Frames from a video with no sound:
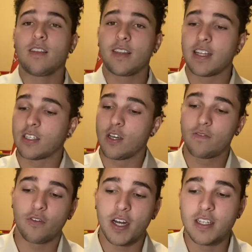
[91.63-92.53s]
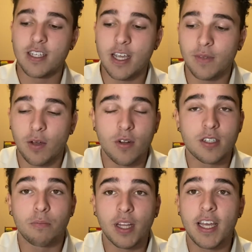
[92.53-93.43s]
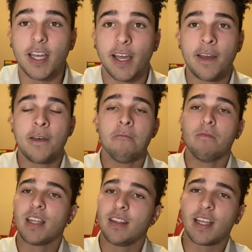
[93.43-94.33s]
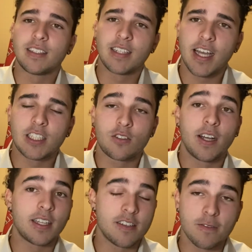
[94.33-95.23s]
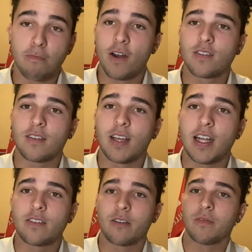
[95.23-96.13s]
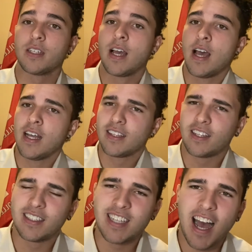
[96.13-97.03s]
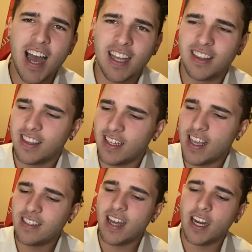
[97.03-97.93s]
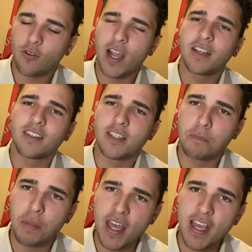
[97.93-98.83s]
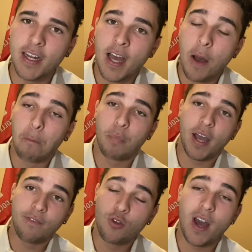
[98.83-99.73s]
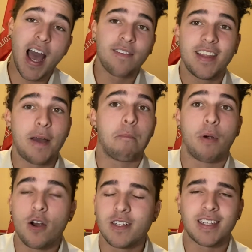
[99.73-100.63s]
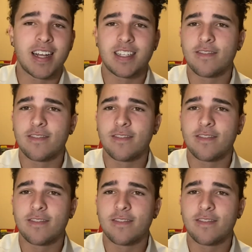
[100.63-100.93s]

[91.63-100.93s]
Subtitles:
That's good for any scheme that he wants to play in. I think his next strength is his burst off line of scrimmage. He's not great in the speed, but if you had that burst against